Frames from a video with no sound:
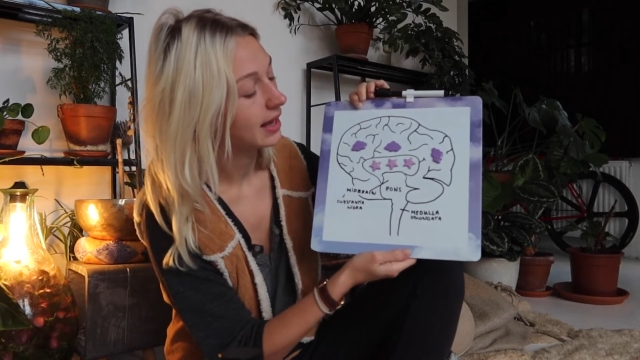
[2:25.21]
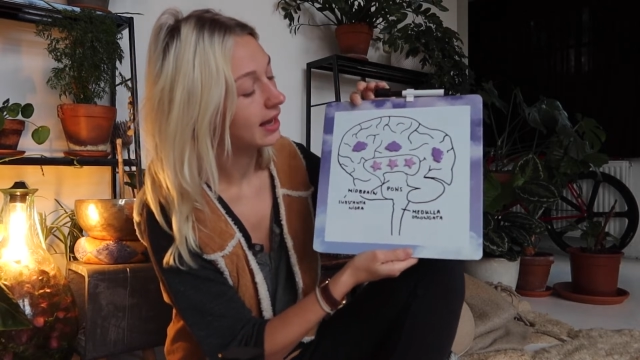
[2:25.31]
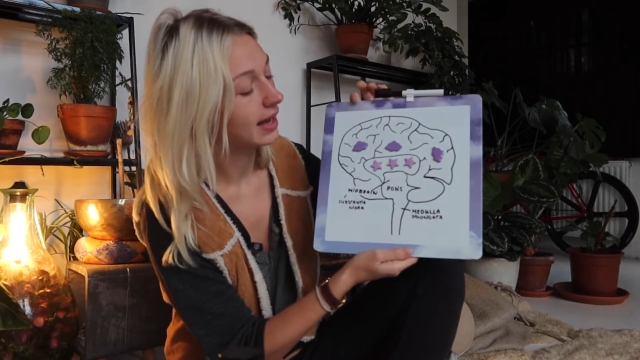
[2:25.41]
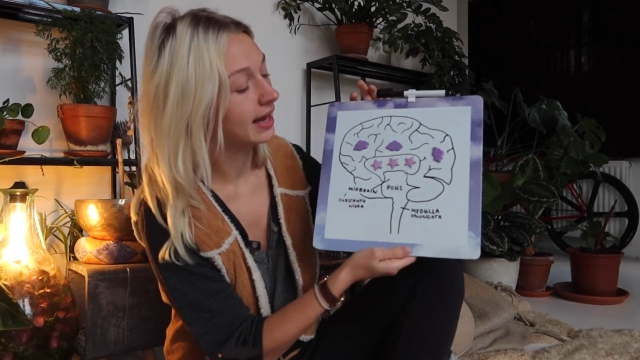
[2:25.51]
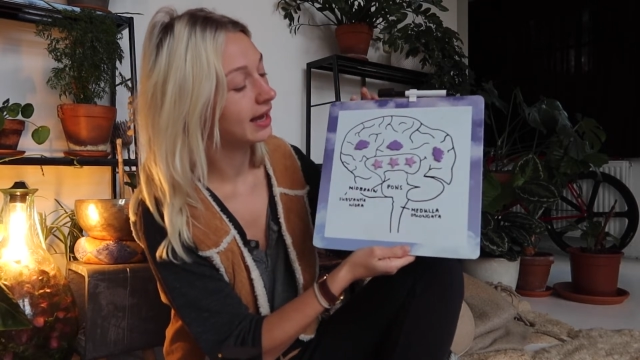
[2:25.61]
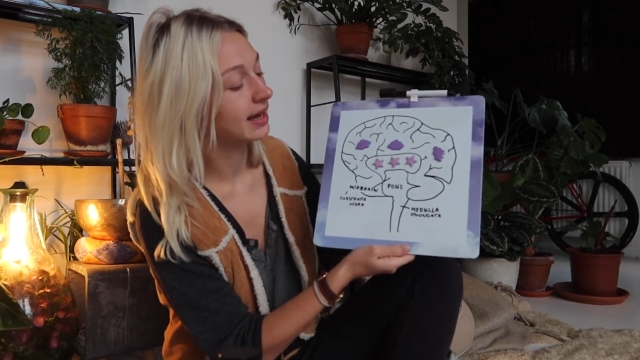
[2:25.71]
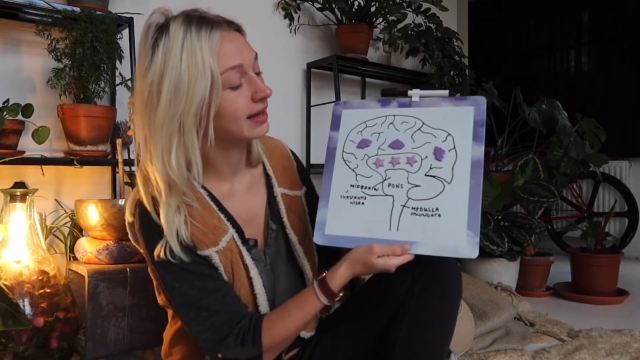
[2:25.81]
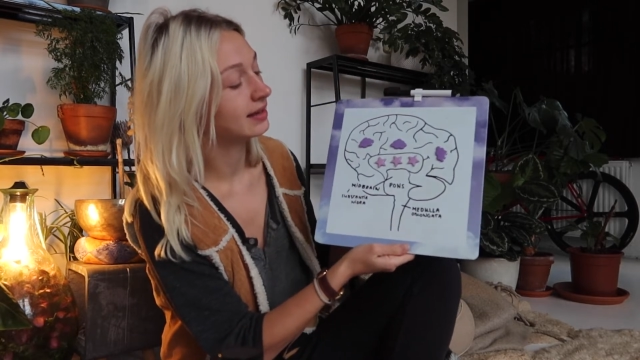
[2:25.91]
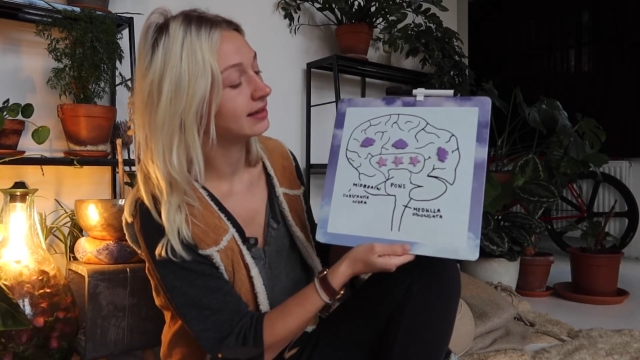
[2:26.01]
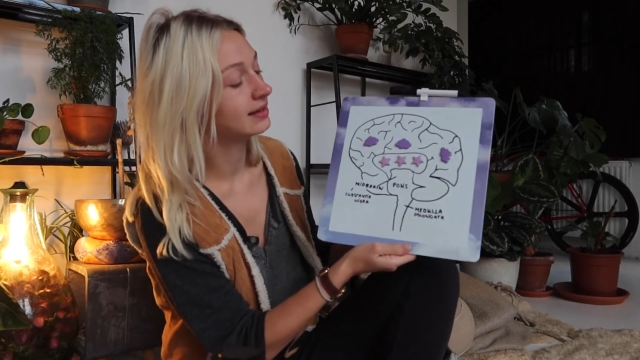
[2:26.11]

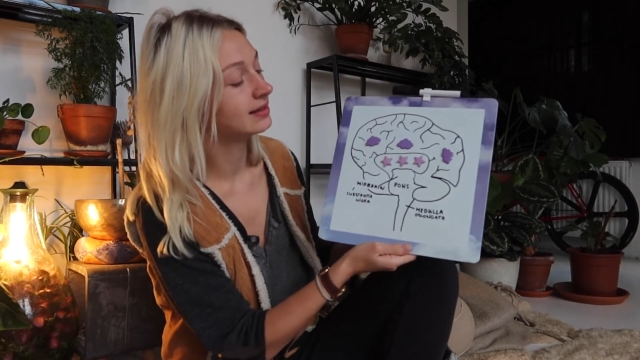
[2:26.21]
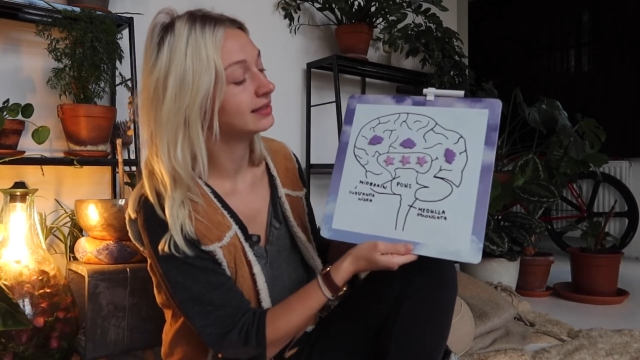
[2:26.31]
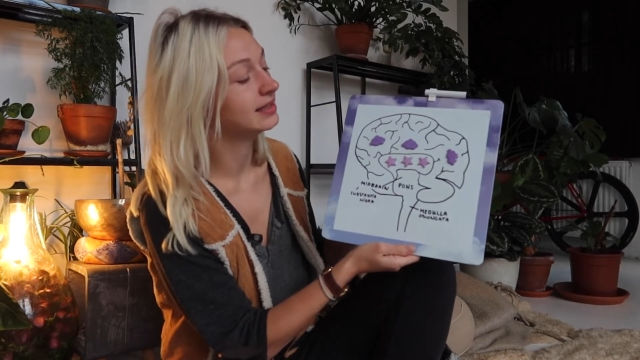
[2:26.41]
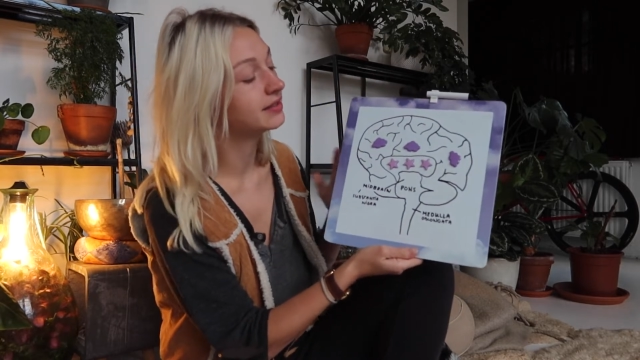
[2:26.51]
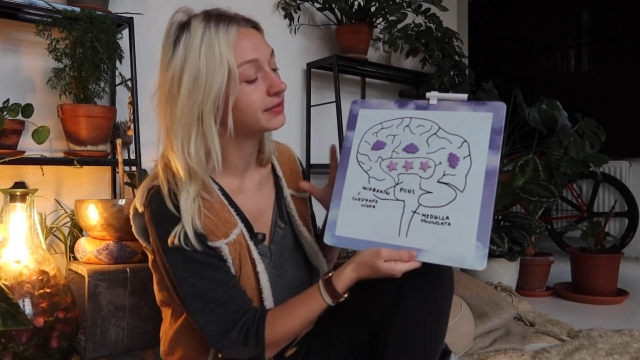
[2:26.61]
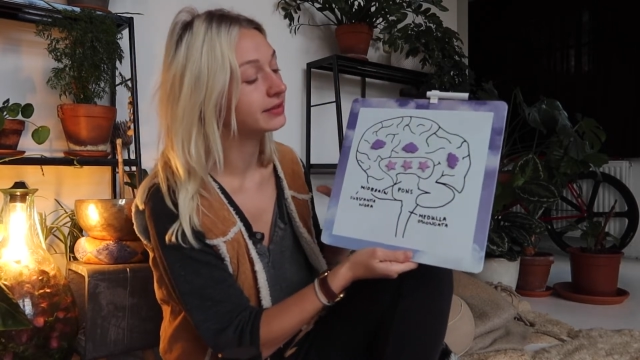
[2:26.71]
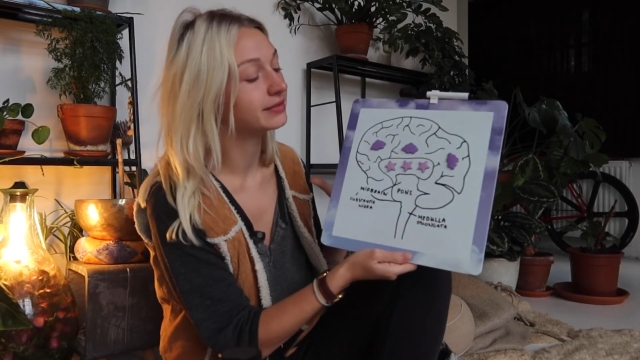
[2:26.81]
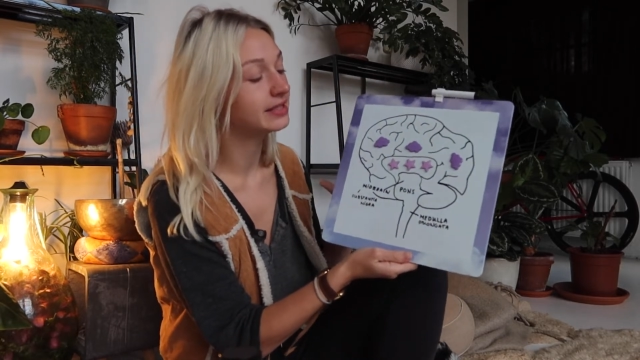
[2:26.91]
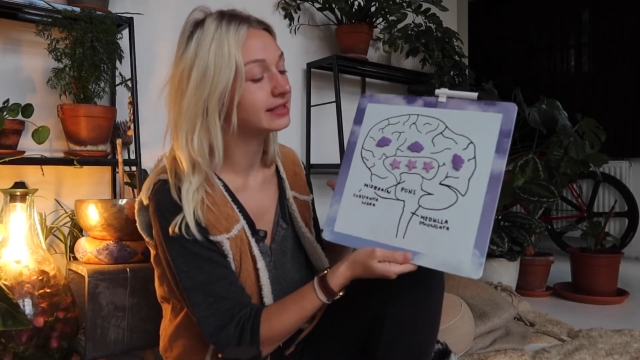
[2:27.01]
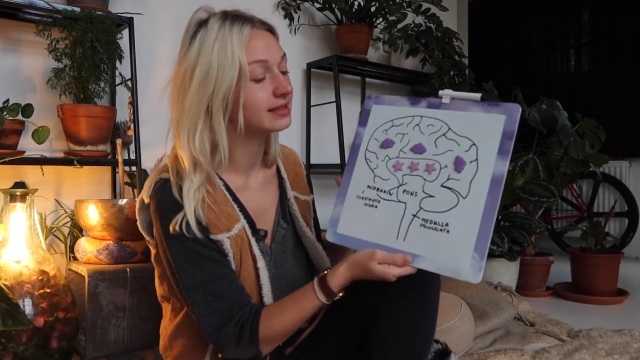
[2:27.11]
And these 3
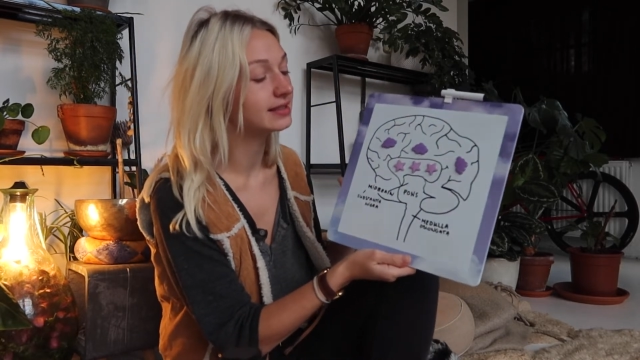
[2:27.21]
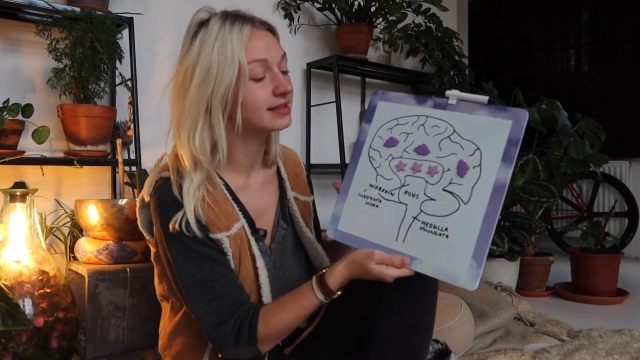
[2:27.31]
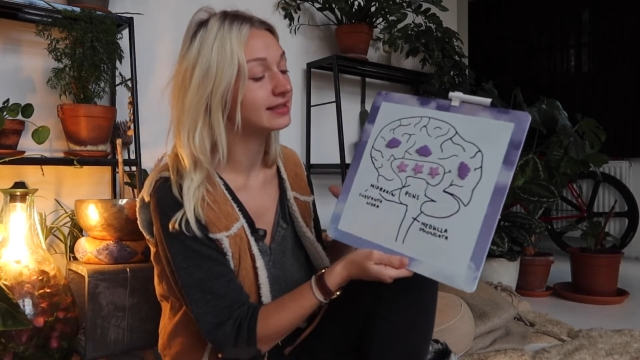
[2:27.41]
regions,